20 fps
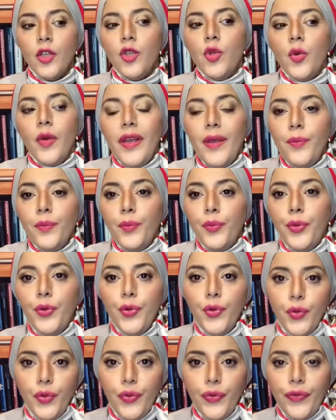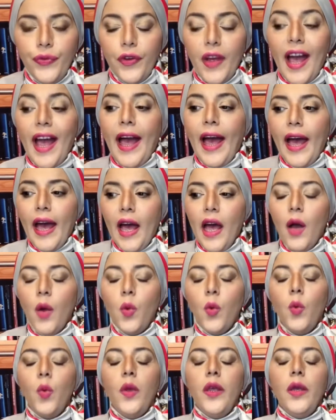improve how
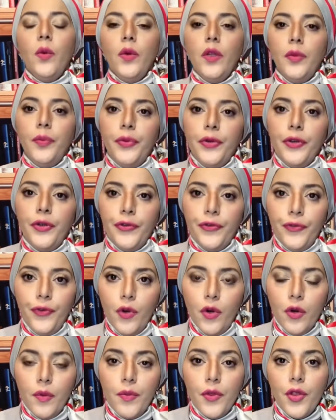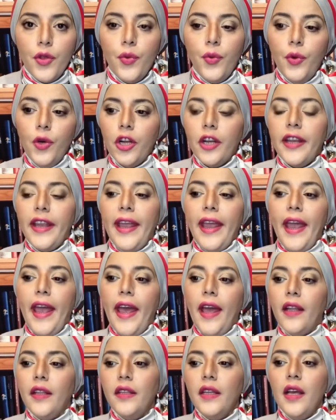we will perform the work
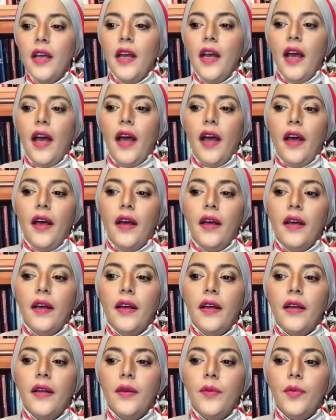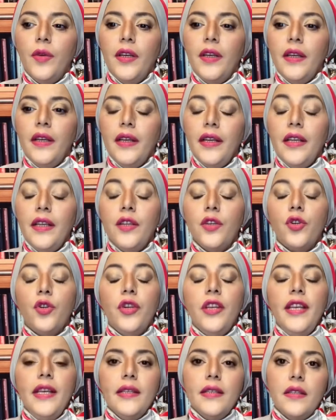and
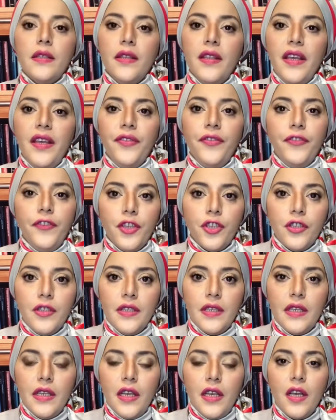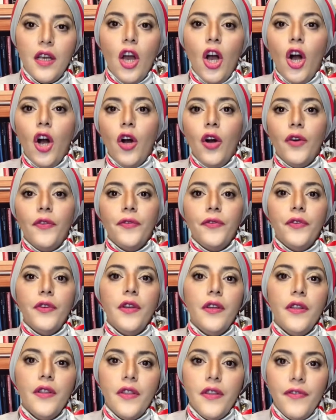increase the efficiency of
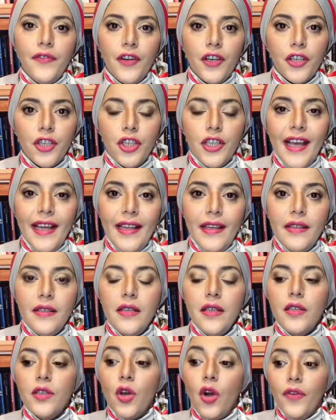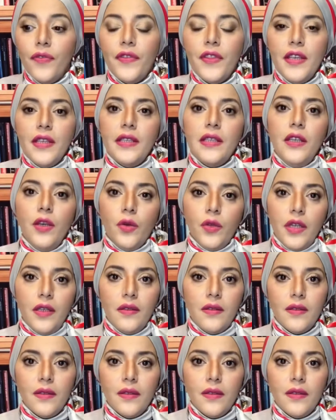the functionalities of this unit.